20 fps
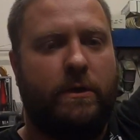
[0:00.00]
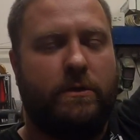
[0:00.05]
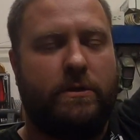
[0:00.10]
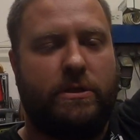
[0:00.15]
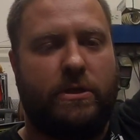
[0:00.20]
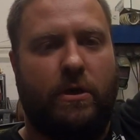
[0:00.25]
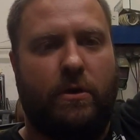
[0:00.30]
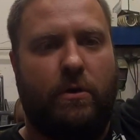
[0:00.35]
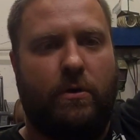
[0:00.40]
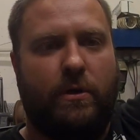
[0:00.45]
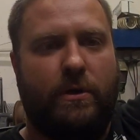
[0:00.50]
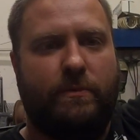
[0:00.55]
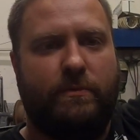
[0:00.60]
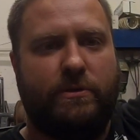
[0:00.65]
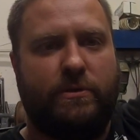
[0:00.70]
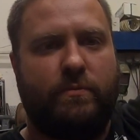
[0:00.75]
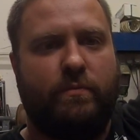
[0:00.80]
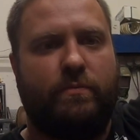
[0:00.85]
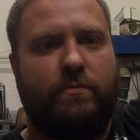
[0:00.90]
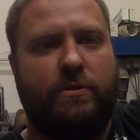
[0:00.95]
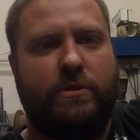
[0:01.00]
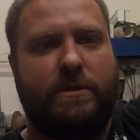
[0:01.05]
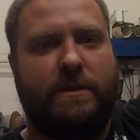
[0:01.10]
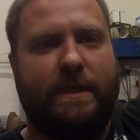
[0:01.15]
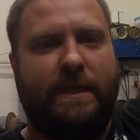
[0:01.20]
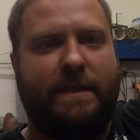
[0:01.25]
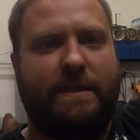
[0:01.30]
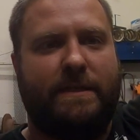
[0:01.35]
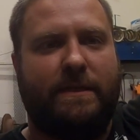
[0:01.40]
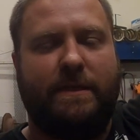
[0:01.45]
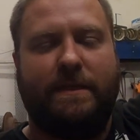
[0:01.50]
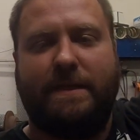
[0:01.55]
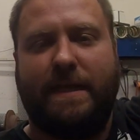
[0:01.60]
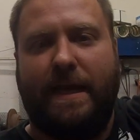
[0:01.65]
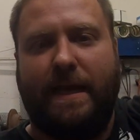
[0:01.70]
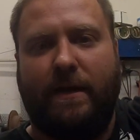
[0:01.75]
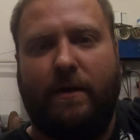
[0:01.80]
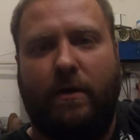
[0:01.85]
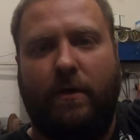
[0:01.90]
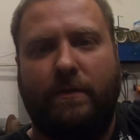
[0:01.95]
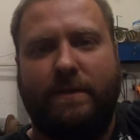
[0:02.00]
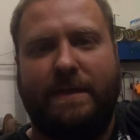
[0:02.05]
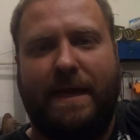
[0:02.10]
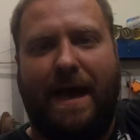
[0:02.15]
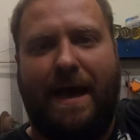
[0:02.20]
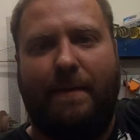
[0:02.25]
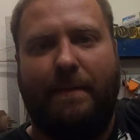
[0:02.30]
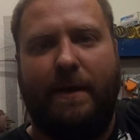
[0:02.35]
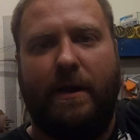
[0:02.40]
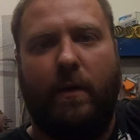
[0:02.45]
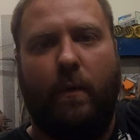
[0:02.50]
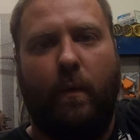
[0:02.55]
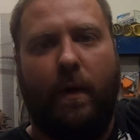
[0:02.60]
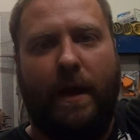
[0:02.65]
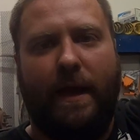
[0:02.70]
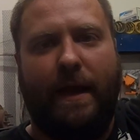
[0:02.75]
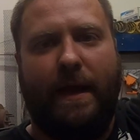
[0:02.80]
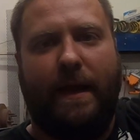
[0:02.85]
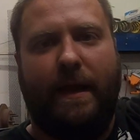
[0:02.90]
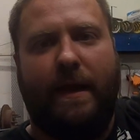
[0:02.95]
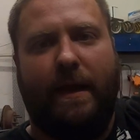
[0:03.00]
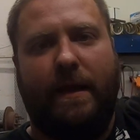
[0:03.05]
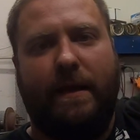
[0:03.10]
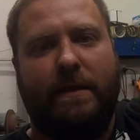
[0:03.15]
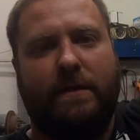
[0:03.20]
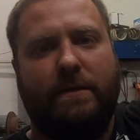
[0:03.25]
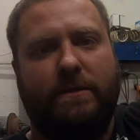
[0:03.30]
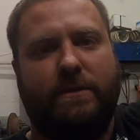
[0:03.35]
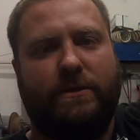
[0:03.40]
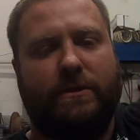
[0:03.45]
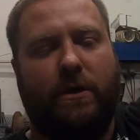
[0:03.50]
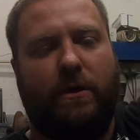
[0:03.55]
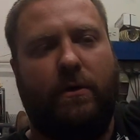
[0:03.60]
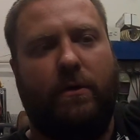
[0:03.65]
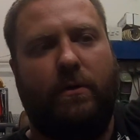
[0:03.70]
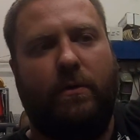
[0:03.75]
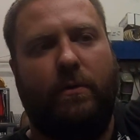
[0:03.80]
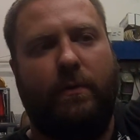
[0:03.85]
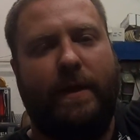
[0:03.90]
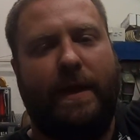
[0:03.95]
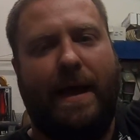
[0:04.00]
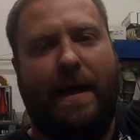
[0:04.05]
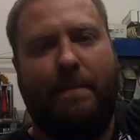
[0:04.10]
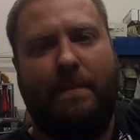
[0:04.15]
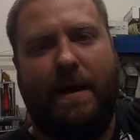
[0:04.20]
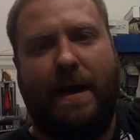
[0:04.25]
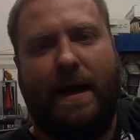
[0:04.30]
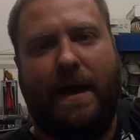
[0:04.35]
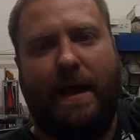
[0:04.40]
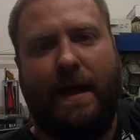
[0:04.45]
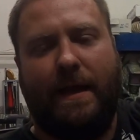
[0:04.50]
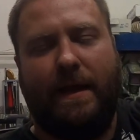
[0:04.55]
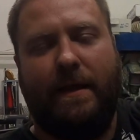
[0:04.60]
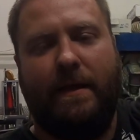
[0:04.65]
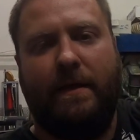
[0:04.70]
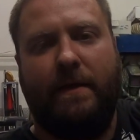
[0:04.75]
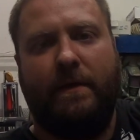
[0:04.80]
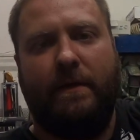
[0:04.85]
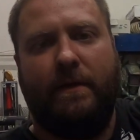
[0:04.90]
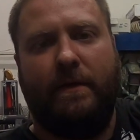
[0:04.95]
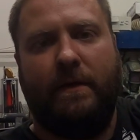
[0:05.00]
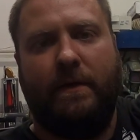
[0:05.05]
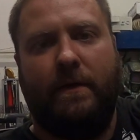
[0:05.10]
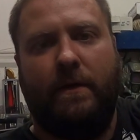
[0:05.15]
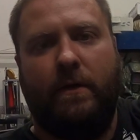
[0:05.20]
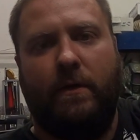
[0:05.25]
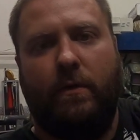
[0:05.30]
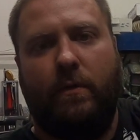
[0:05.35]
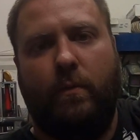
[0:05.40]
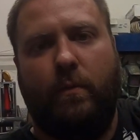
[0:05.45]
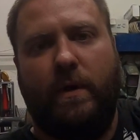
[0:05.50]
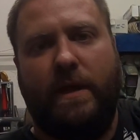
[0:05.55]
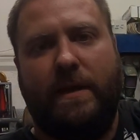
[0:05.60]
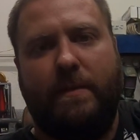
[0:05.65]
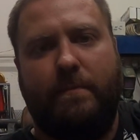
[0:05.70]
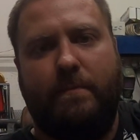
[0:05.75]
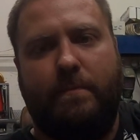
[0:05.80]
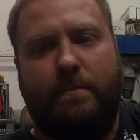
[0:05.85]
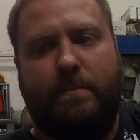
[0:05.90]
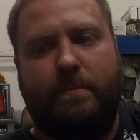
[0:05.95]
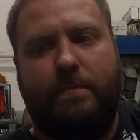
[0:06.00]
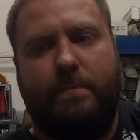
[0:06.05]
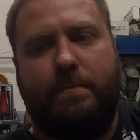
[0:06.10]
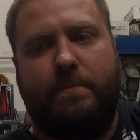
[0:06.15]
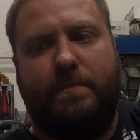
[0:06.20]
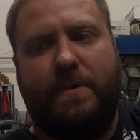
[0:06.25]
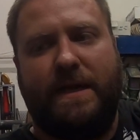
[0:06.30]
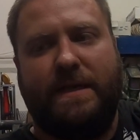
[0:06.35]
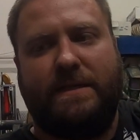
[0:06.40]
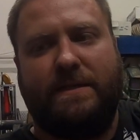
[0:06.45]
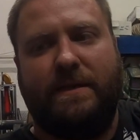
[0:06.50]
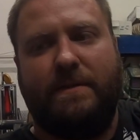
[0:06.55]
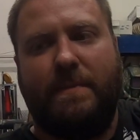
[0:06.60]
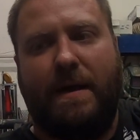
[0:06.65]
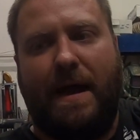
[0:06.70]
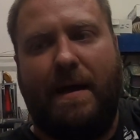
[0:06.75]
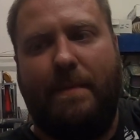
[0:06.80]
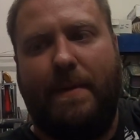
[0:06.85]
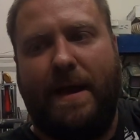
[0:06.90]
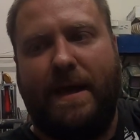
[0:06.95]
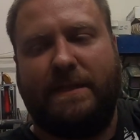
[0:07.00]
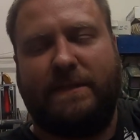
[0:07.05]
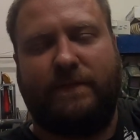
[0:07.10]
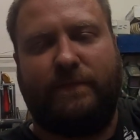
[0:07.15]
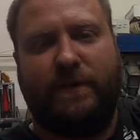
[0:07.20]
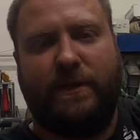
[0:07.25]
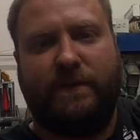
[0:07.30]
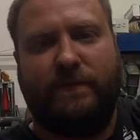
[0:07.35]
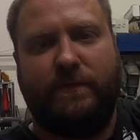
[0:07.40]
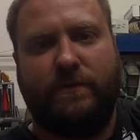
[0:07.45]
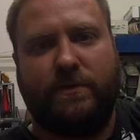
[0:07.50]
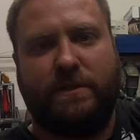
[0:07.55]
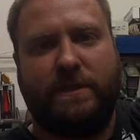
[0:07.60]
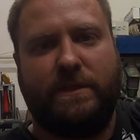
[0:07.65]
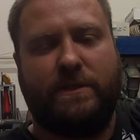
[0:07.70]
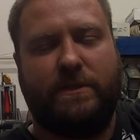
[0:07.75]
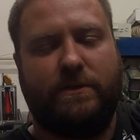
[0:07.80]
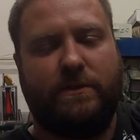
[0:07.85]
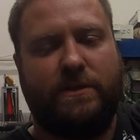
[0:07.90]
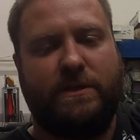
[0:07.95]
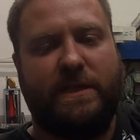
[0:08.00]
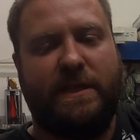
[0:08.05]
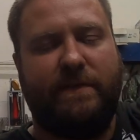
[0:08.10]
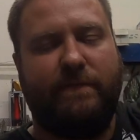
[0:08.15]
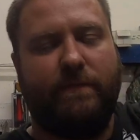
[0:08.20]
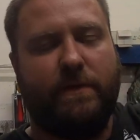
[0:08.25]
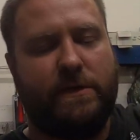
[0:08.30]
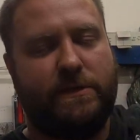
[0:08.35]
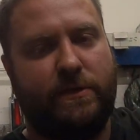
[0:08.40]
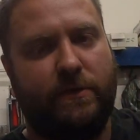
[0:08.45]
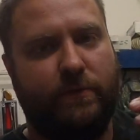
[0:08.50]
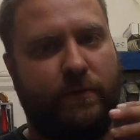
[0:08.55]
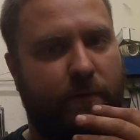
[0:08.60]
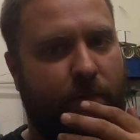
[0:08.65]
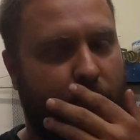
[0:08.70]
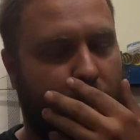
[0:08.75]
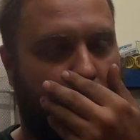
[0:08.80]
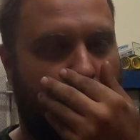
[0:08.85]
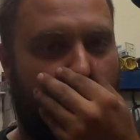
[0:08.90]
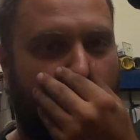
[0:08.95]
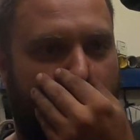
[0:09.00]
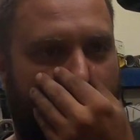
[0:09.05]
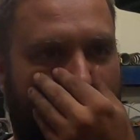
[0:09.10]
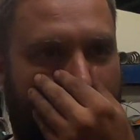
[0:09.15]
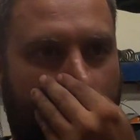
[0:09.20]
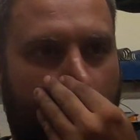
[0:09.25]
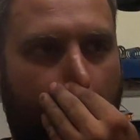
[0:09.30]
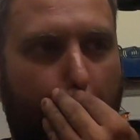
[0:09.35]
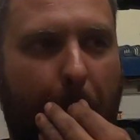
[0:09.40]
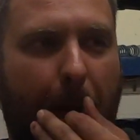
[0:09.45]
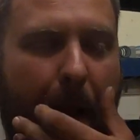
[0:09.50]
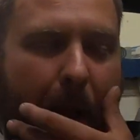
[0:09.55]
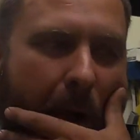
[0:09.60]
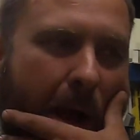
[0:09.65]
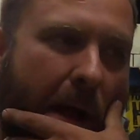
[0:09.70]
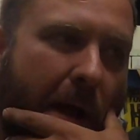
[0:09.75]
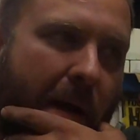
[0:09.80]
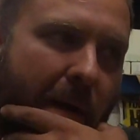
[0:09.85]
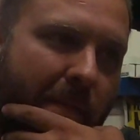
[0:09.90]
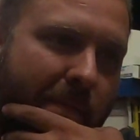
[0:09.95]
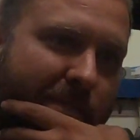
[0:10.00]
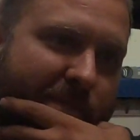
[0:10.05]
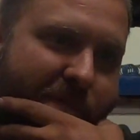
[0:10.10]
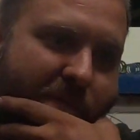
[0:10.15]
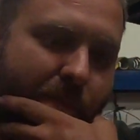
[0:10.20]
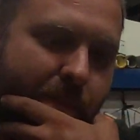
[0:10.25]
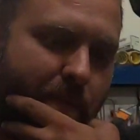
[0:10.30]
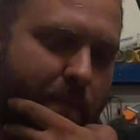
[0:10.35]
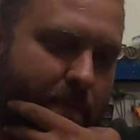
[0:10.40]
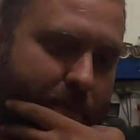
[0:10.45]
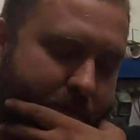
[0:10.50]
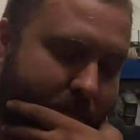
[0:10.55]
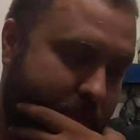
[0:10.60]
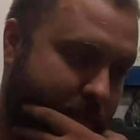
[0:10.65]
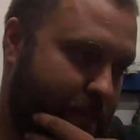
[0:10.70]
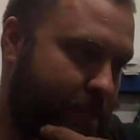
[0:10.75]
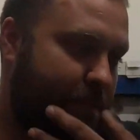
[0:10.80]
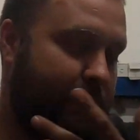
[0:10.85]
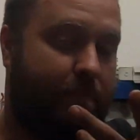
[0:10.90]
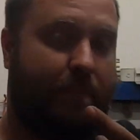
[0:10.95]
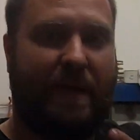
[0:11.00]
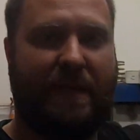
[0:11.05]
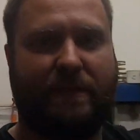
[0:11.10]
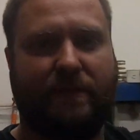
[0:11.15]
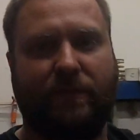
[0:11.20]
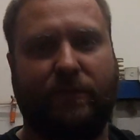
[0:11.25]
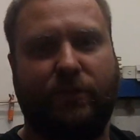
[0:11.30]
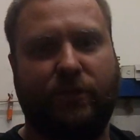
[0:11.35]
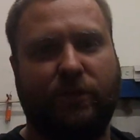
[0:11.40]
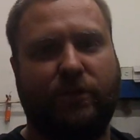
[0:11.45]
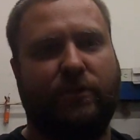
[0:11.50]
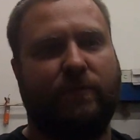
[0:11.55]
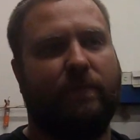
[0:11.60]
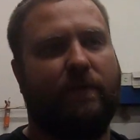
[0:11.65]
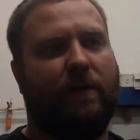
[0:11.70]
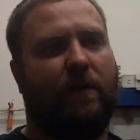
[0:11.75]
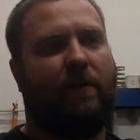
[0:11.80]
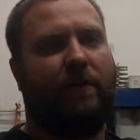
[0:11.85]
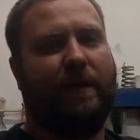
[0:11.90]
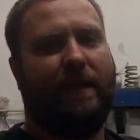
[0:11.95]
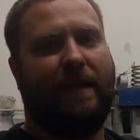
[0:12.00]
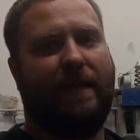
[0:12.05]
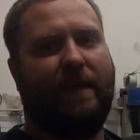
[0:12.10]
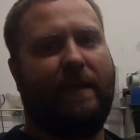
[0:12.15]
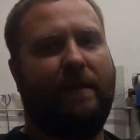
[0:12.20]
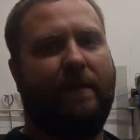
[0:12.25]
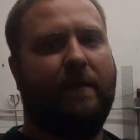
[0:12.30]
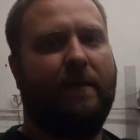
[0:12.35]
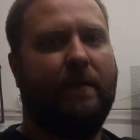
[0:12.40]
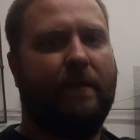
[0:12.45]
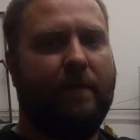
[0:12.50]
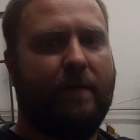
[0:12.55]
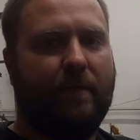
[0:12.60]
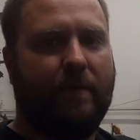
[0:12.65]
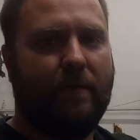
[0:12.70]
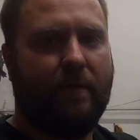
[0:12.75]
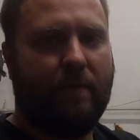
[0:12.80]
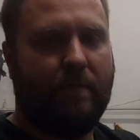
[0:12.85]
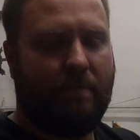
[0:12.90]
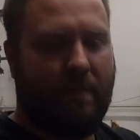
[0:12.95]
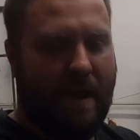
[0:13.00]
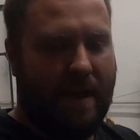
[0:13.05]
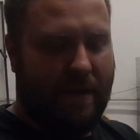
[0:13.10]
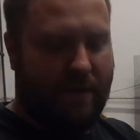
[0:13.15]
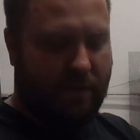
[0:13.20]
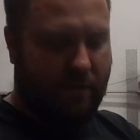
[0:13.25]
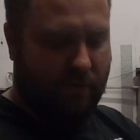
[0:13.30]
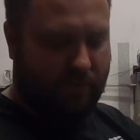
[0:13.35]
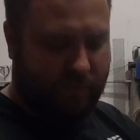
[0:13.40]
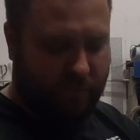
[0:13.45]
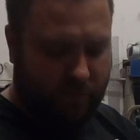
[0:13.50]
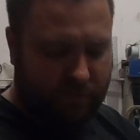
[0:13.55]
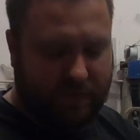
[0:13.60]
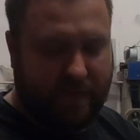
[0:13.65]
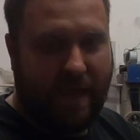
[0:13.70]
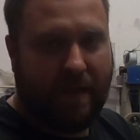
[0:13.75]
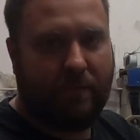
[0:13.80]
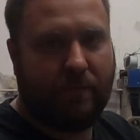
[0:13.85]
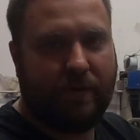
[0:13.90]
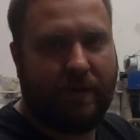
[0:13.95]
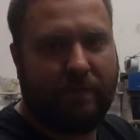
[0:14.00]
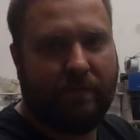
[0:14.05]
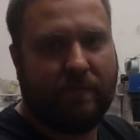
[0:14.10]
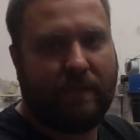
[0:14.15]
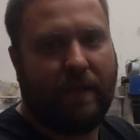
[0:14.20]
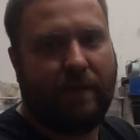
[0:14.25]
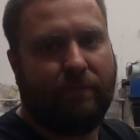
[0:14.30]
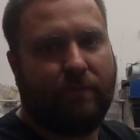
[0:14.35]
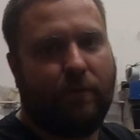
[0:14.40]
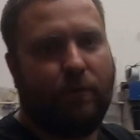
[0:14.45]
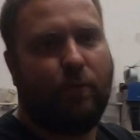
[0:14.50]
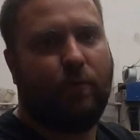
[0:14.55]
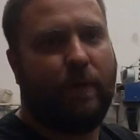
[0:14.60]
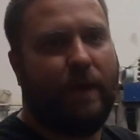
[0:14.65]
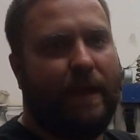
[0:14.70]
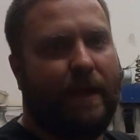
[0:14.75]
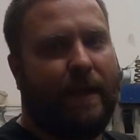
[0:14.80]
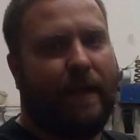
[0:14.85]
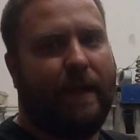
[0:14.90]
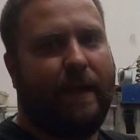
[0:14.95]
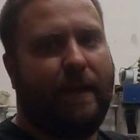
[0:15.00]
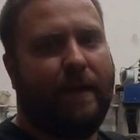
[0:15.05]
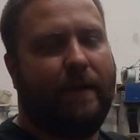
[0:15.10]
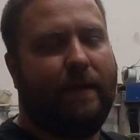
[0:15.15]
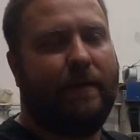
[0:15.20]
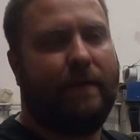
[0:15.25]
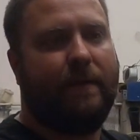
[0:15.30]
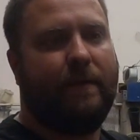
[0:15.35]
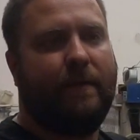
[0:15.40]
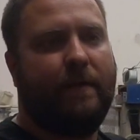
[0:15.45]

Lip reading: So it was just instantly taking all the timing away. So we got back. We basically bypassed the flex fuel sensor. Steve retuned it real quick for basically just to run on E. Made a new fuel table and everything real quick, and